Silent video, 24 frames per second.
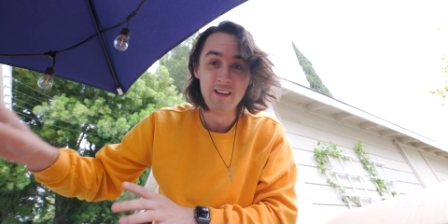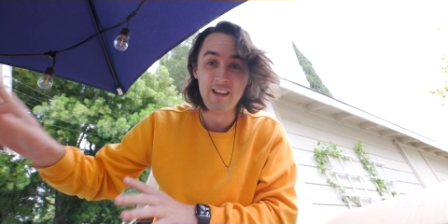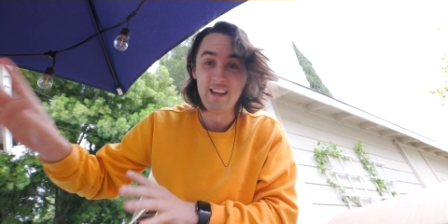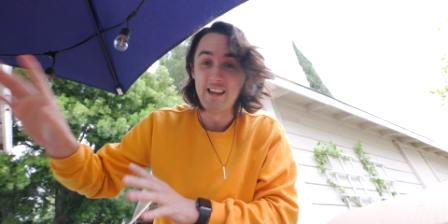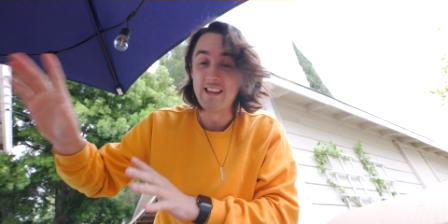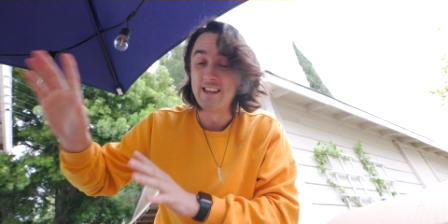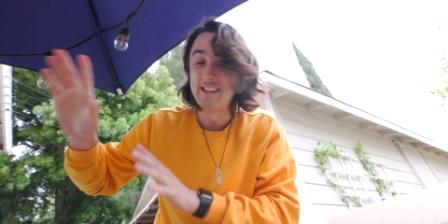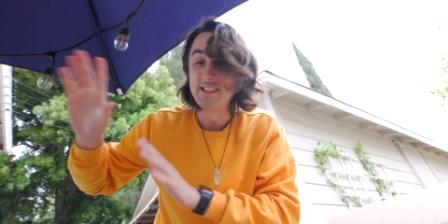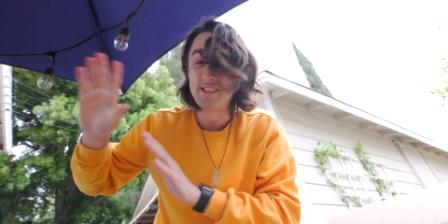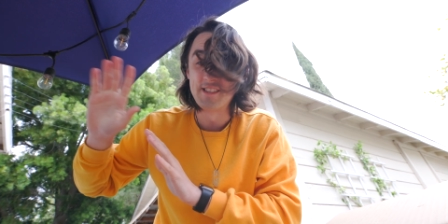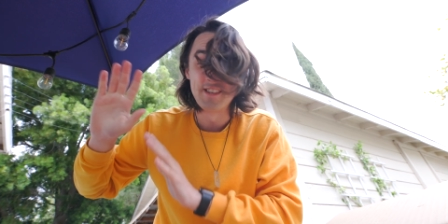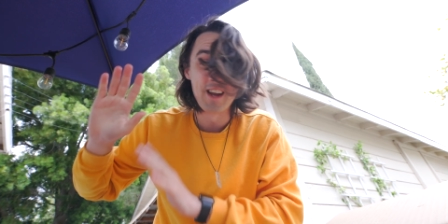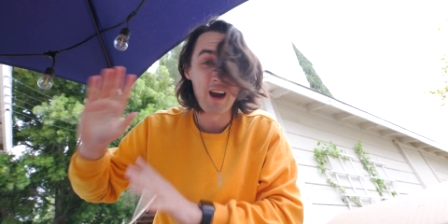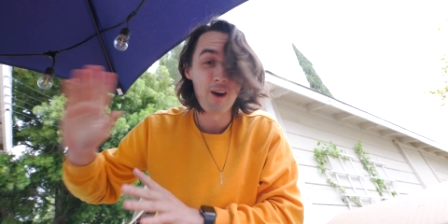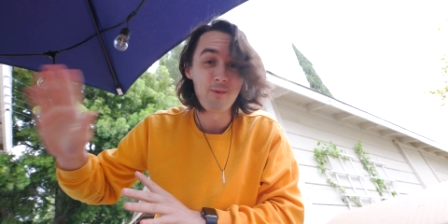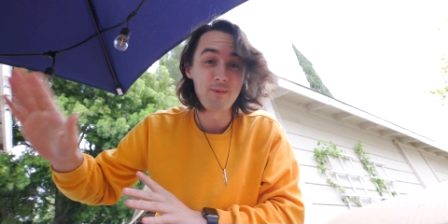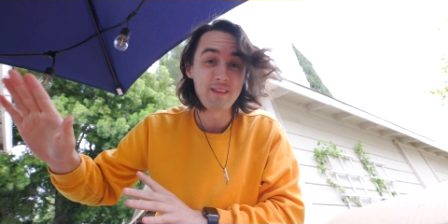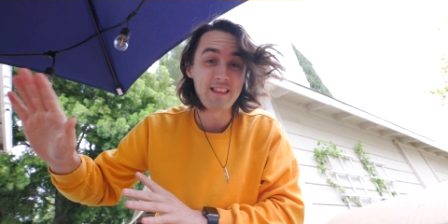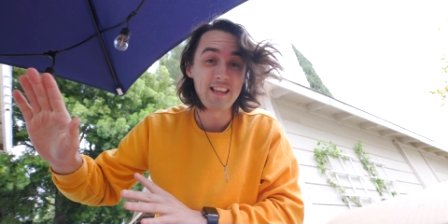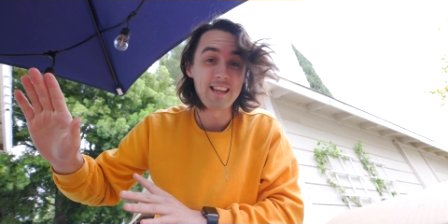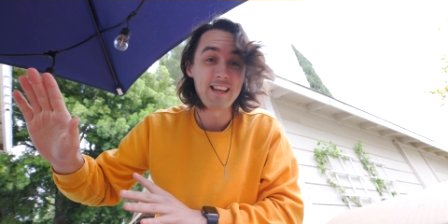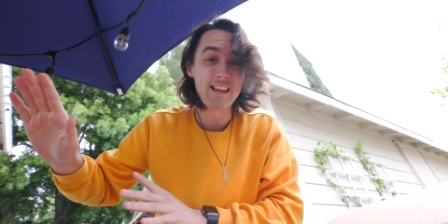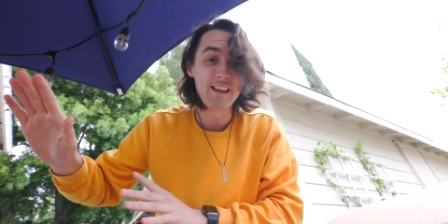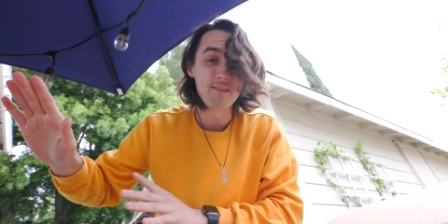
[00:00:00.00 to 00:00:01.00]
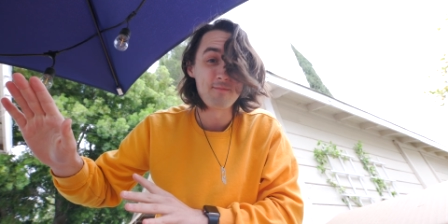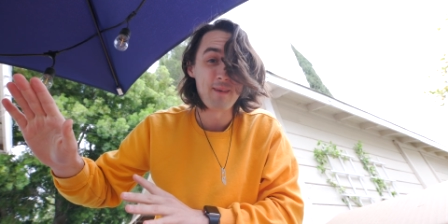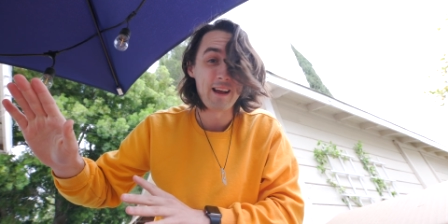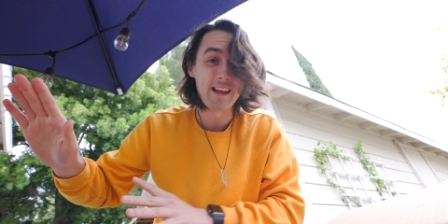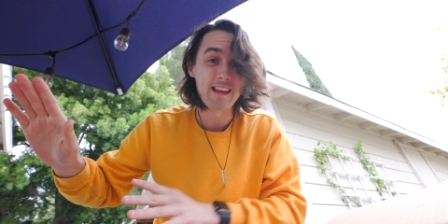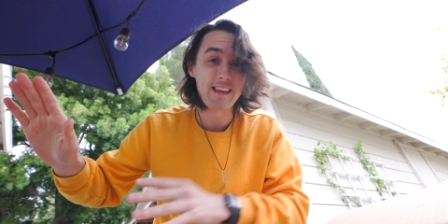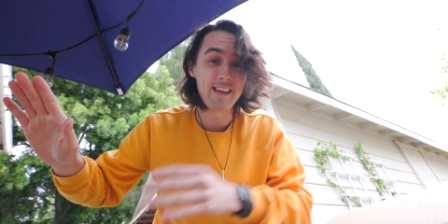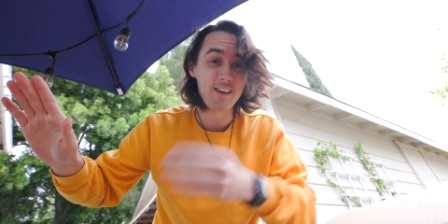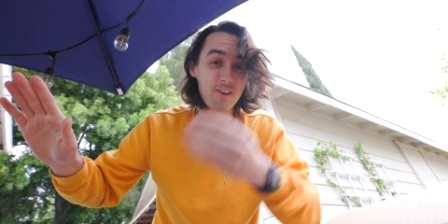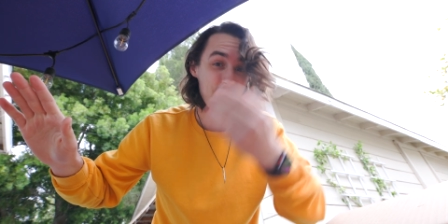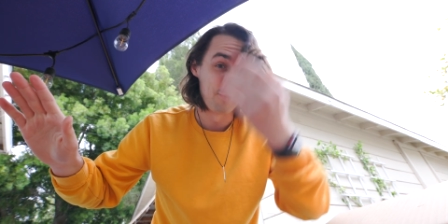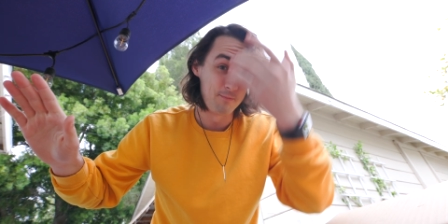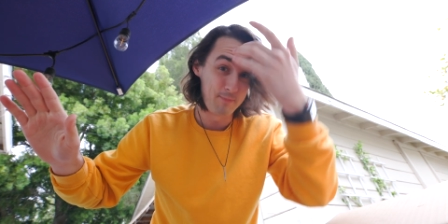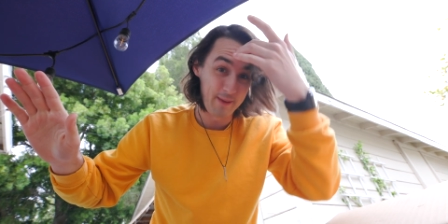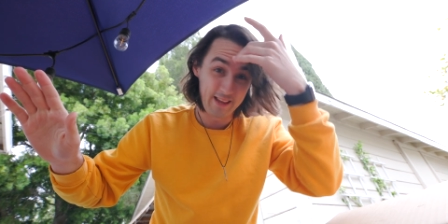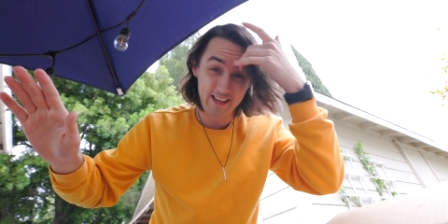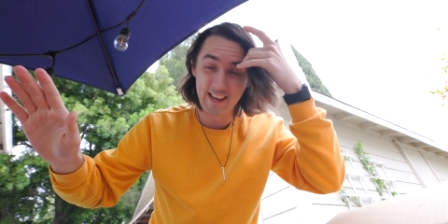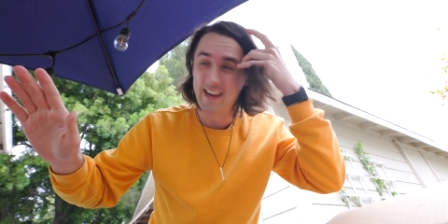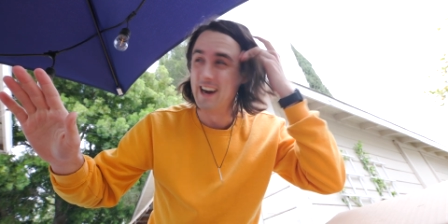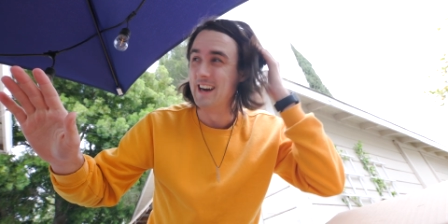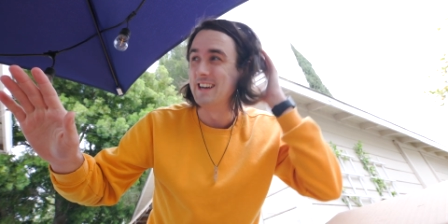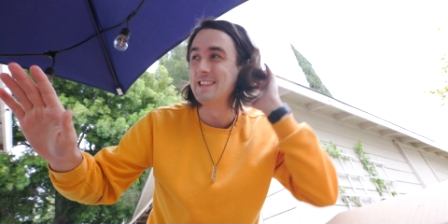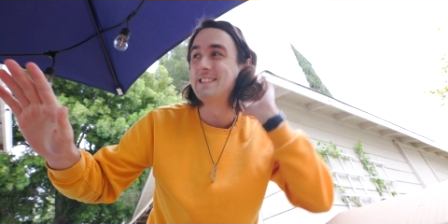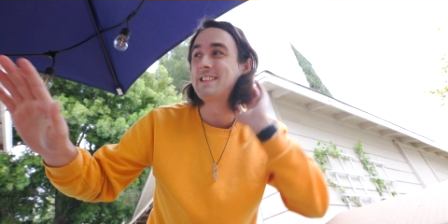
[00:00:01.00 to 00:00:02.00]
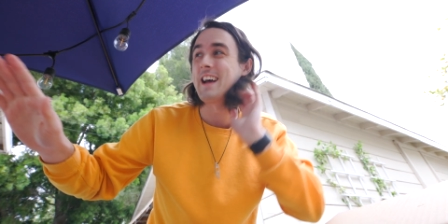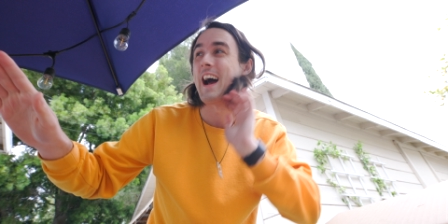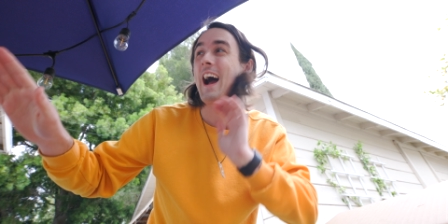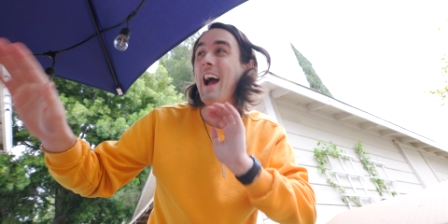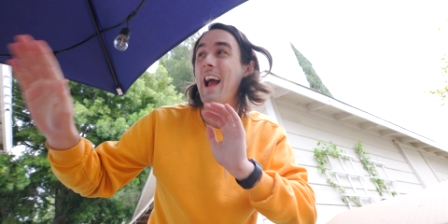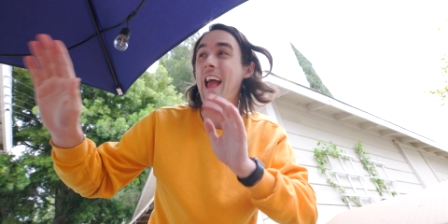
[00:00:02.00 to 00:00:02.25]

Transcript: It is not with any of my gear because